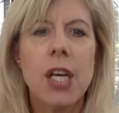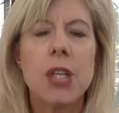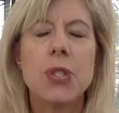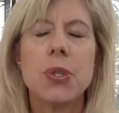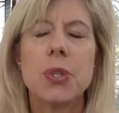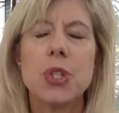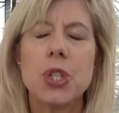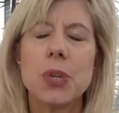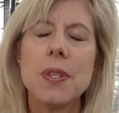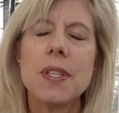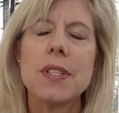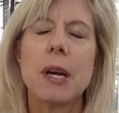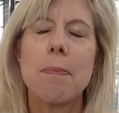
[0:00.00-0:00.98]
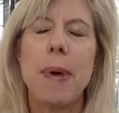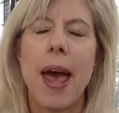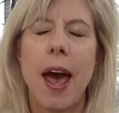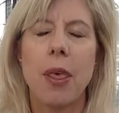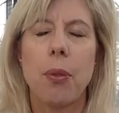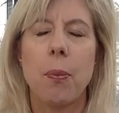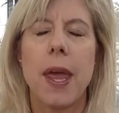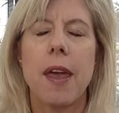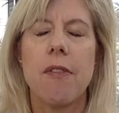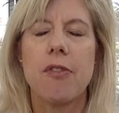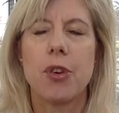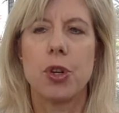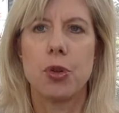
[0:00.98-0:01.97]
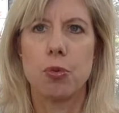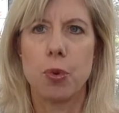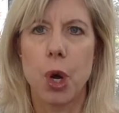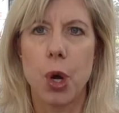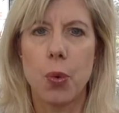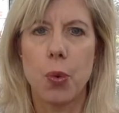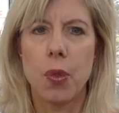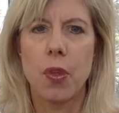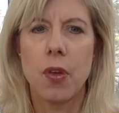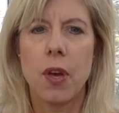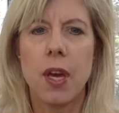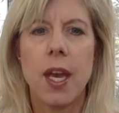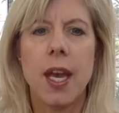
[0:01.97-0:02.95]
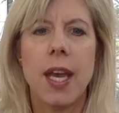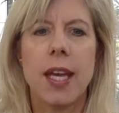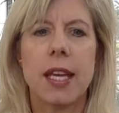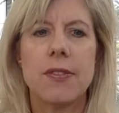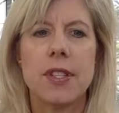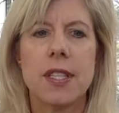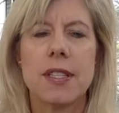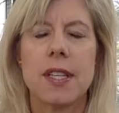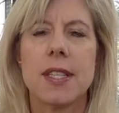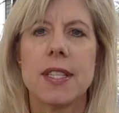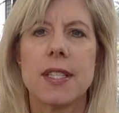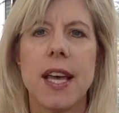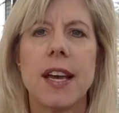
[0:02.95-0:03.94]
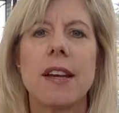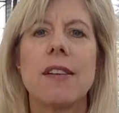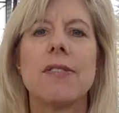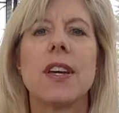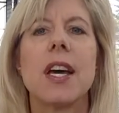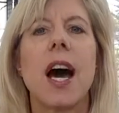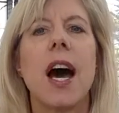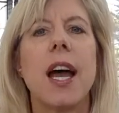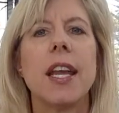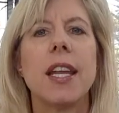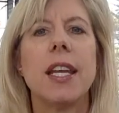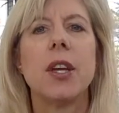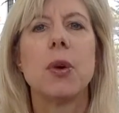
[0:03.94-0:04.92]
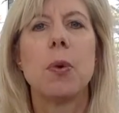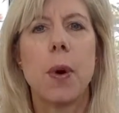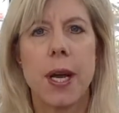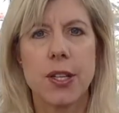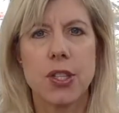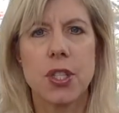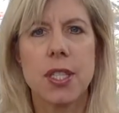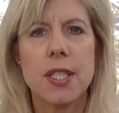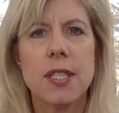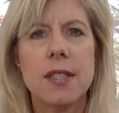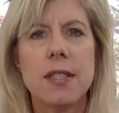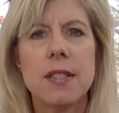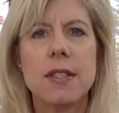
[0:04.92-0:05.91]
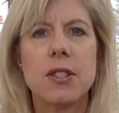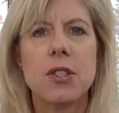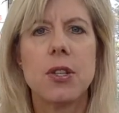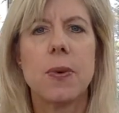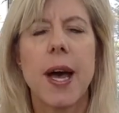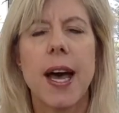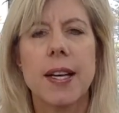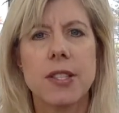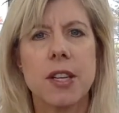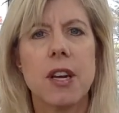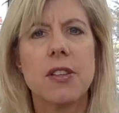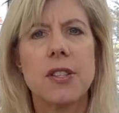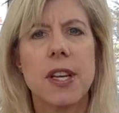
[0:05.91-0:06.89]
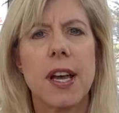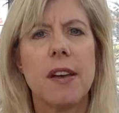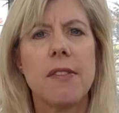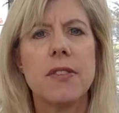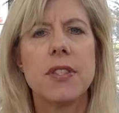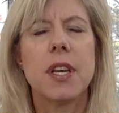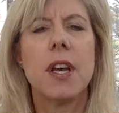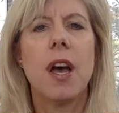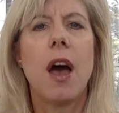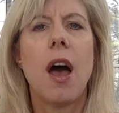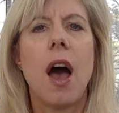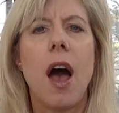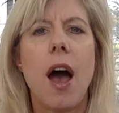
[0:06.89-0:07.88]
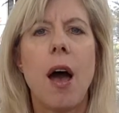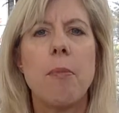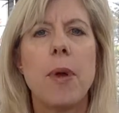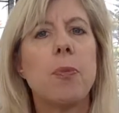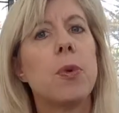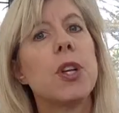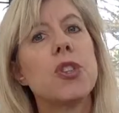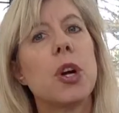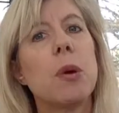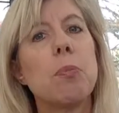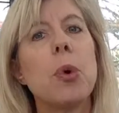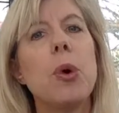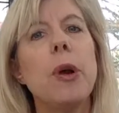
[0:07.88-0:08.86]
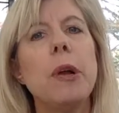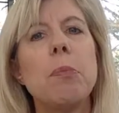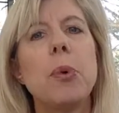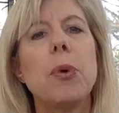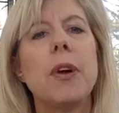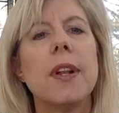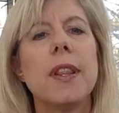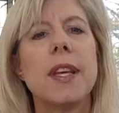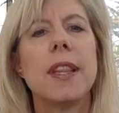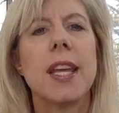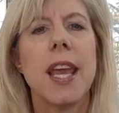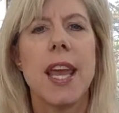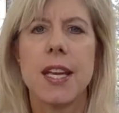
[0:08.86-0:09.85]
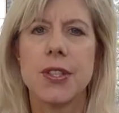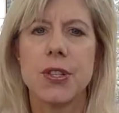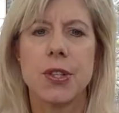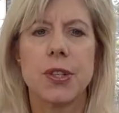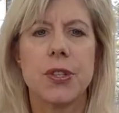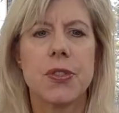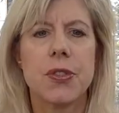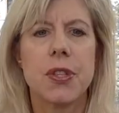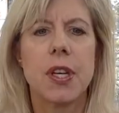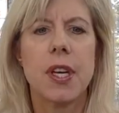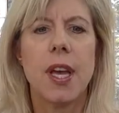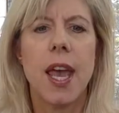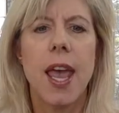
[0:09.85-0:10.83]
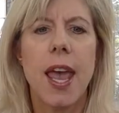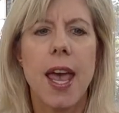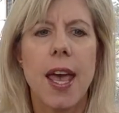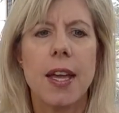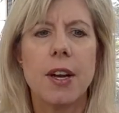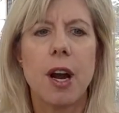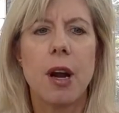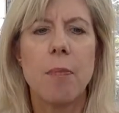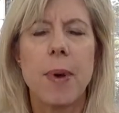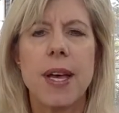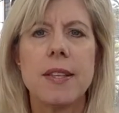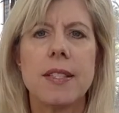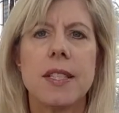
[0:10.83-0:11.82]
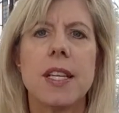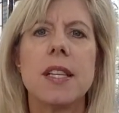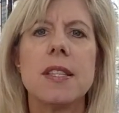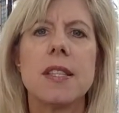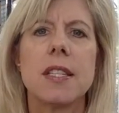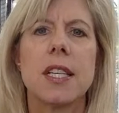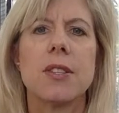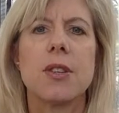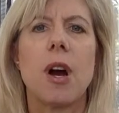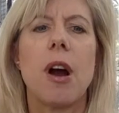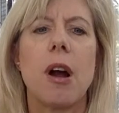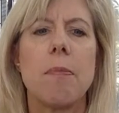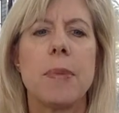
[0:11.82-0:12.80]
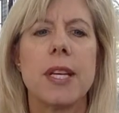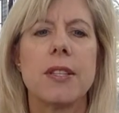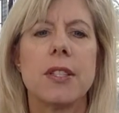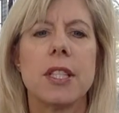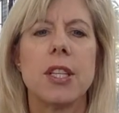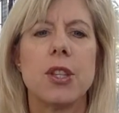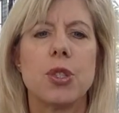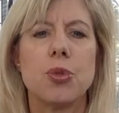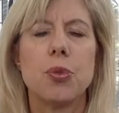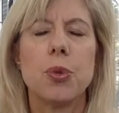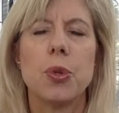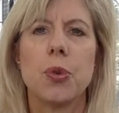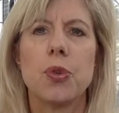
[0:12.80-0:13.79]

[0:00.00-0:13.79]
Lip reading: So it shows us our pathway for growth, gives us a set of guiding questions to ask ourselves, which are more important than the answers. And our best instincts are based in the truth.